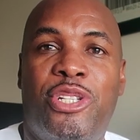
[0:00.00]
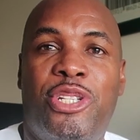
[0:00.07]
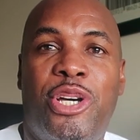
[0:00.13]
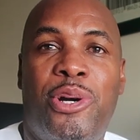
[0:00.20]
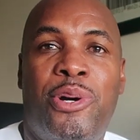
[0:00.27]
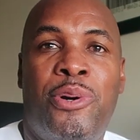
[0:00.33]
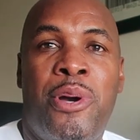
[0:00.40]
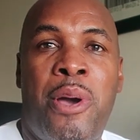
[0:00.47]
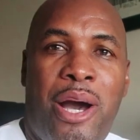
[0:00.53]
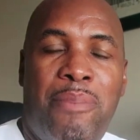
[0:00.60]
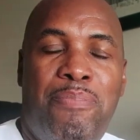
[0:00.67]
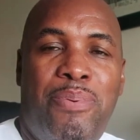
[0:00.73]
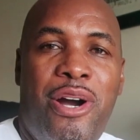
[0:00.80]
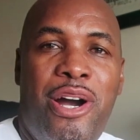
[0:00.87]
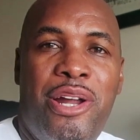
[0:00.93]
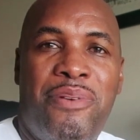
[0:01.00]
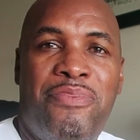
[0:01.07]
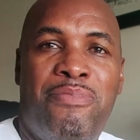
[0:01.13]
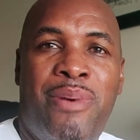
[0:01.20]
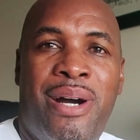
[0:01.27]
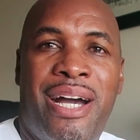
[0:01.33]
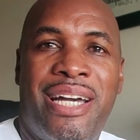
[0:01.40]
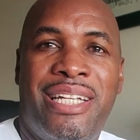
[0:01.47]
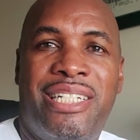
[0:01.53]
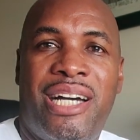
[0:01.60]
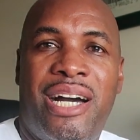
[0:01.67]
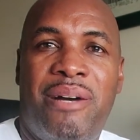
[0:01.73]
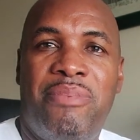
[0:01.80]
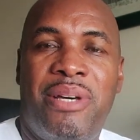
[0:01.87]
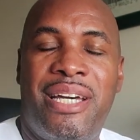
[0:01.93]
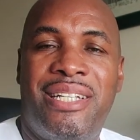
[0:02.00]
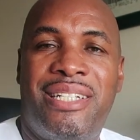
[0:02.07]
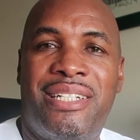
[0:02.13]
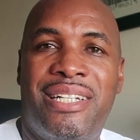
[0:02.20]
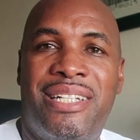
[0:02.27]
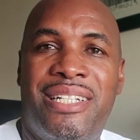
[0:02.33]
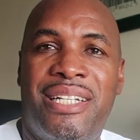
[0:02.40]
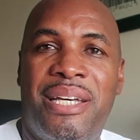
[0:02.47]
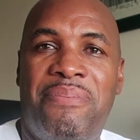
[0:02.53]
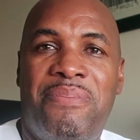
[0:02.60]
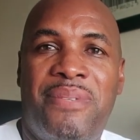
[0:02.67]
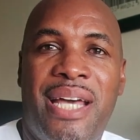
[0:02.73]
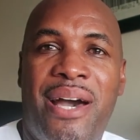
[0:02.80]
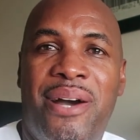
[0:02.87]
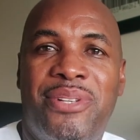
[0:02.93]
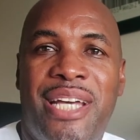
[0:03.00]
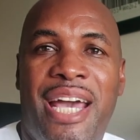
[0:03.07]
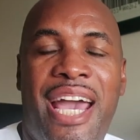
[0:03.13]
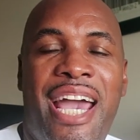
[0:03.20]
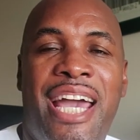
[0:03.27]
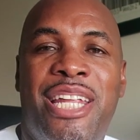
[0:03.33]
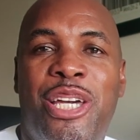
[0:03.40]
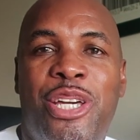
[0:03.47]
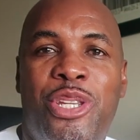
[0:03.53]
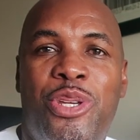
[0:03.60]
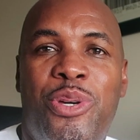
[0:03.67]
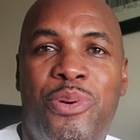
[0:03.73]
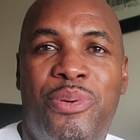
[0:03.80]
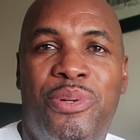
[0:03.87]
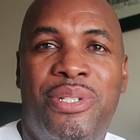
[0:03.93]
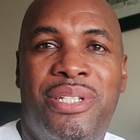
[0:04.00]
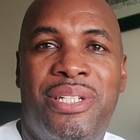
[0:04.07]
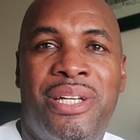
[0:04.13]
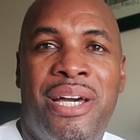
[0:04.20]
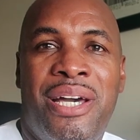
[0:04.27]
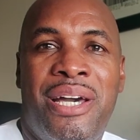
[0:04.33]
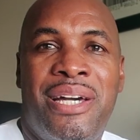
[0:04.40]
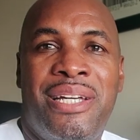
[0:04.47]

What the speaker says: So a part of my job is to sift out any news